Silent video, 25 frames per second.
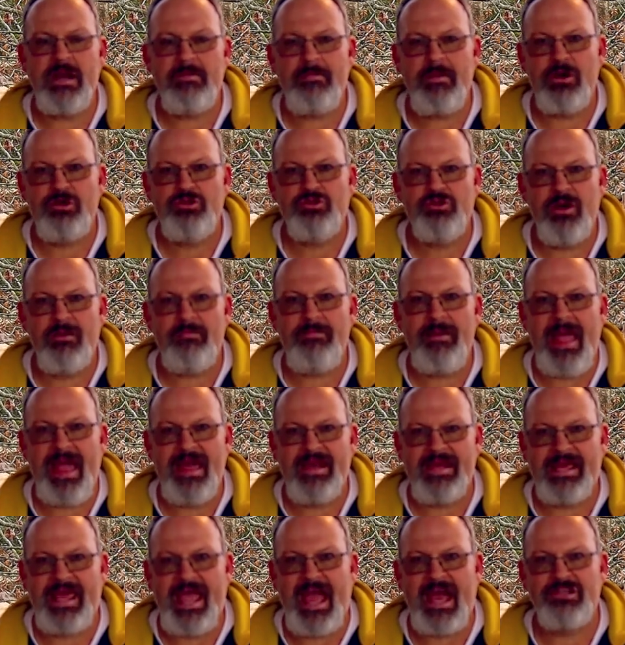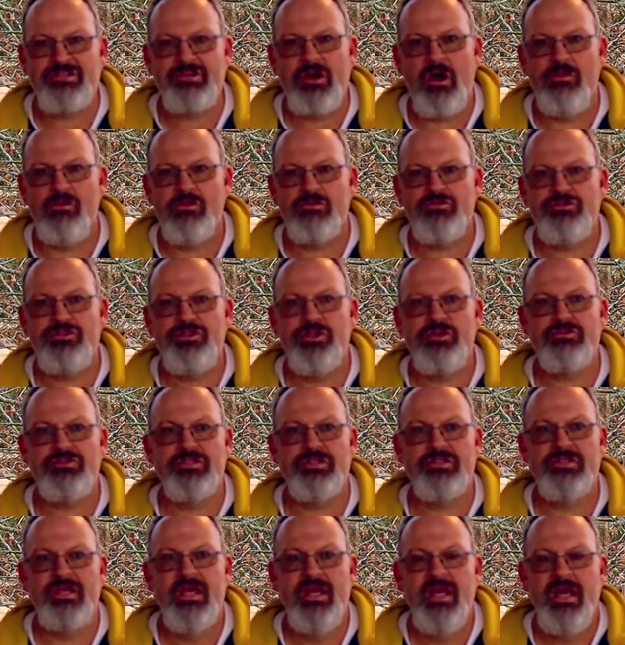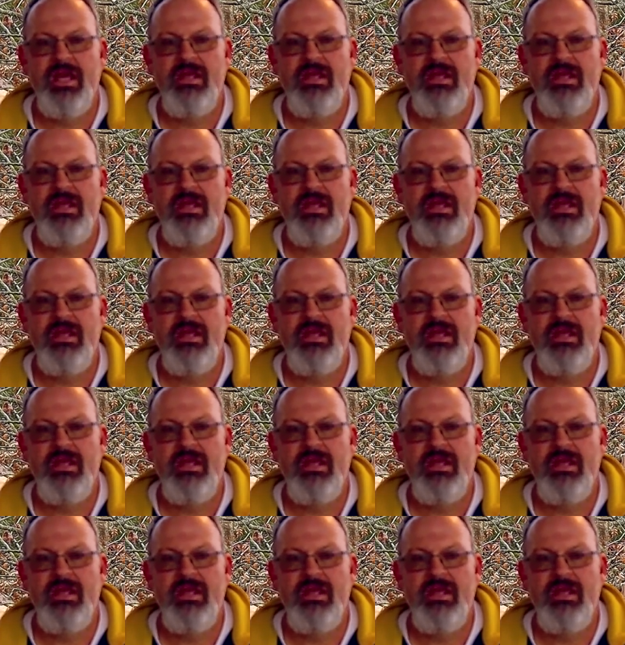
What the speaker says: up our drip pan to catch all those juices.